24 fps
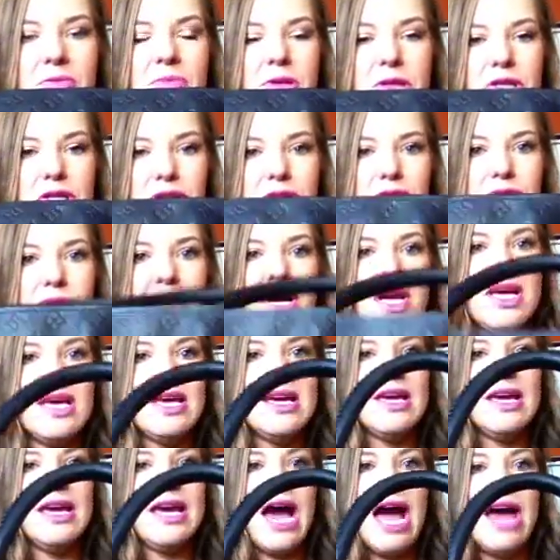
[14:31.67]
blue.
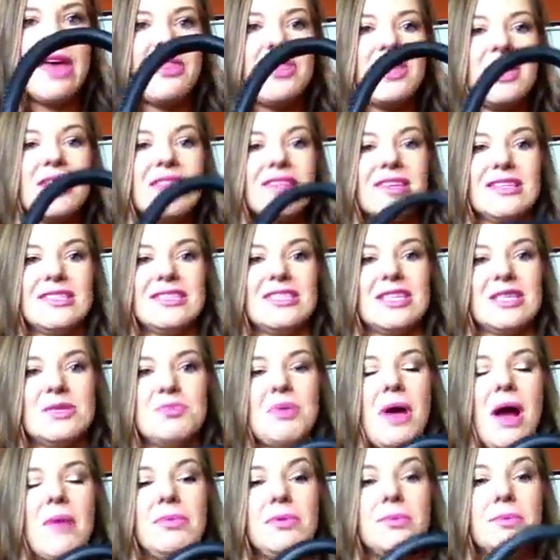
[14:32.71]
I think this is
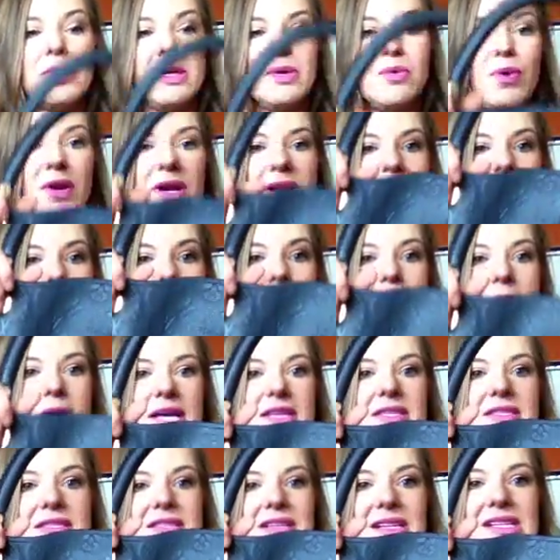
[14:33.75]
probably one of the
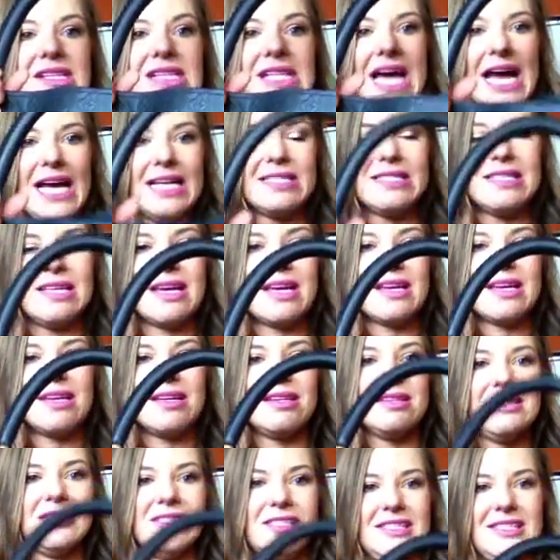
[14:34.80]
best classic,
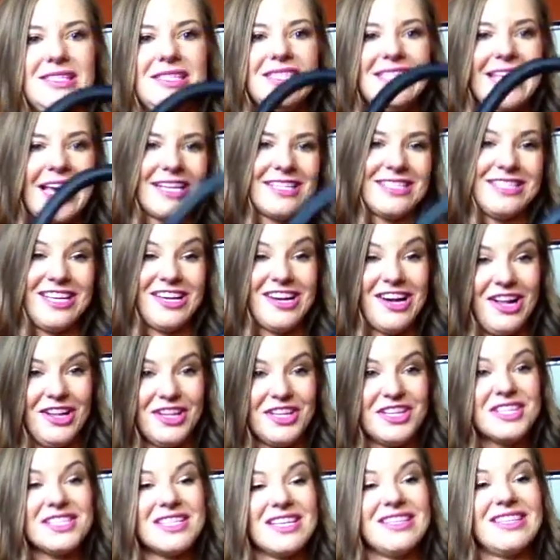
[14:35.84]
just sexy
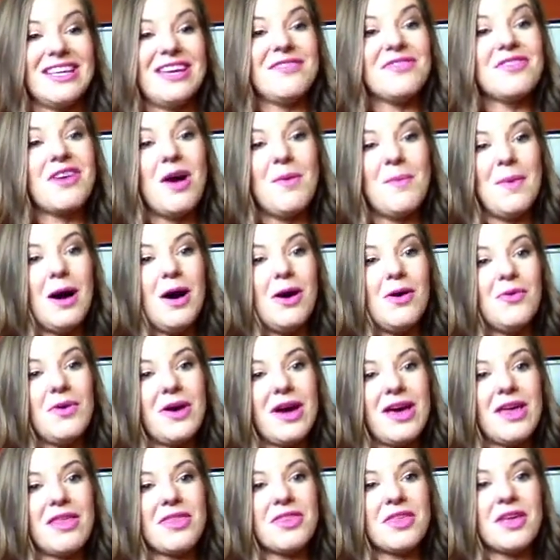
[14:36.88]
colors that they've come out
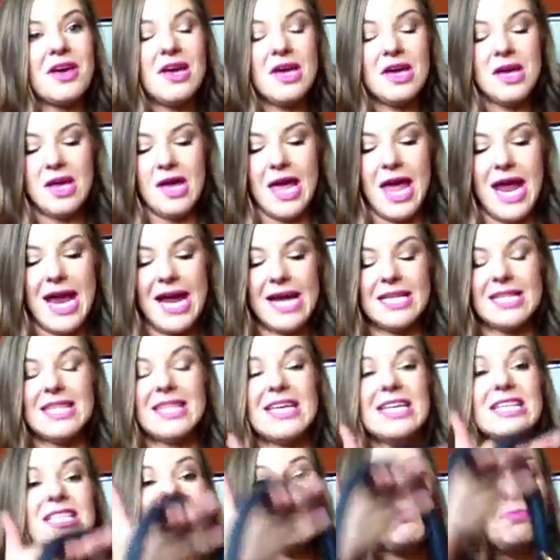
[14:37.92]
with. And
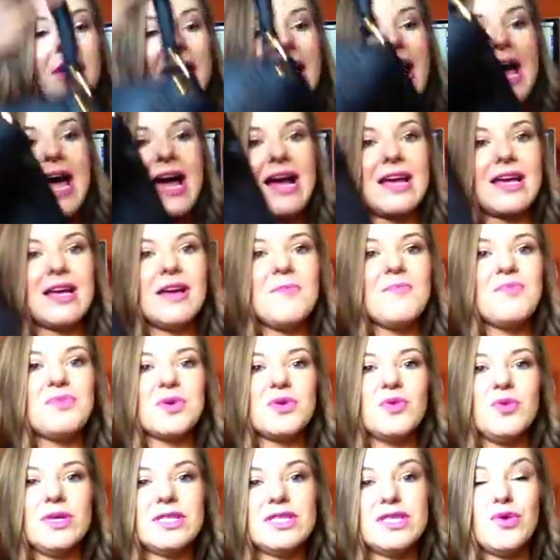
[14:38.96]
this bag
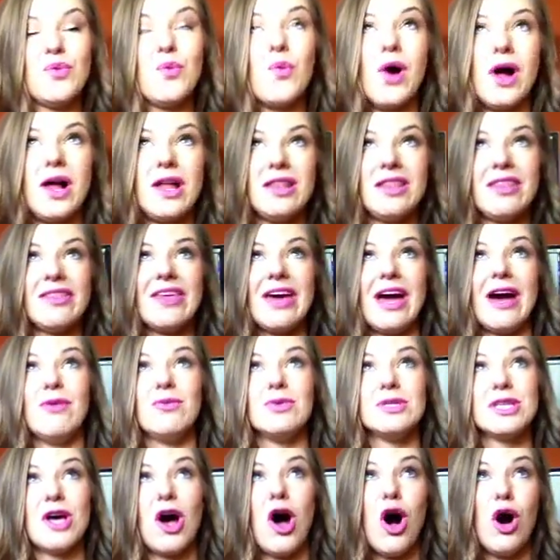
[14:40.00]
was the one that
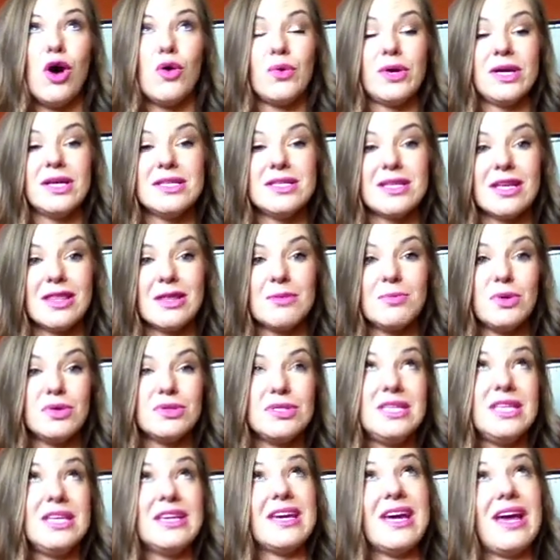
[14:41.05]
was always in the
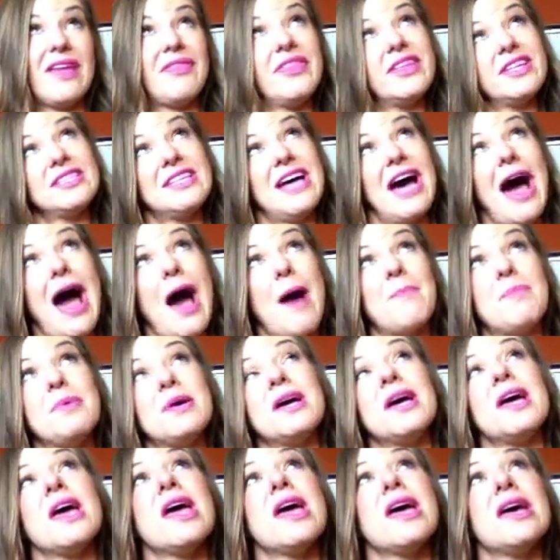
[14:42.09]
boutique at the top
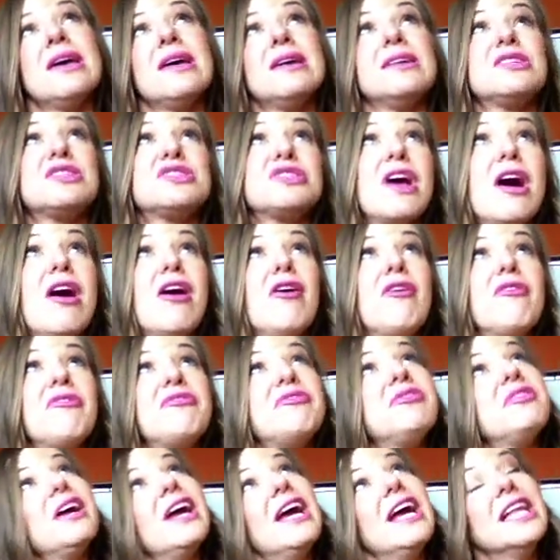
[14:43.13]

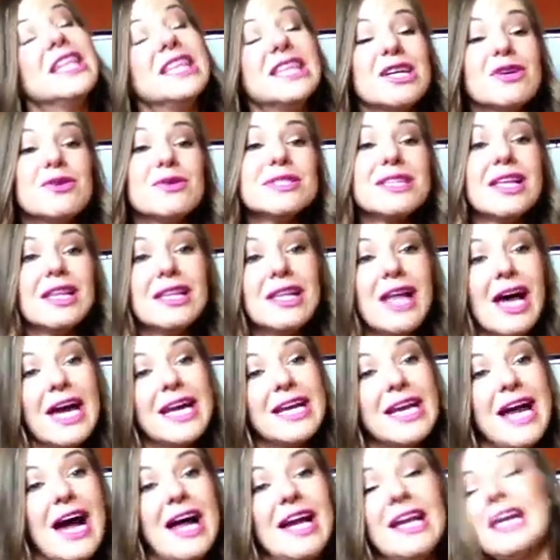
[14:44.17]
shelf and there was a
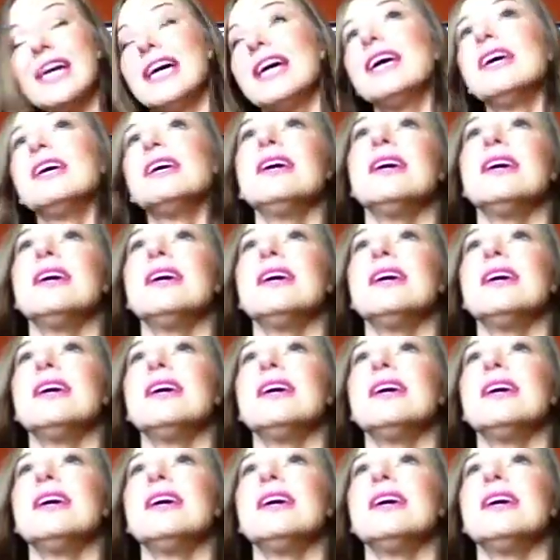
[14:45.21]
light on it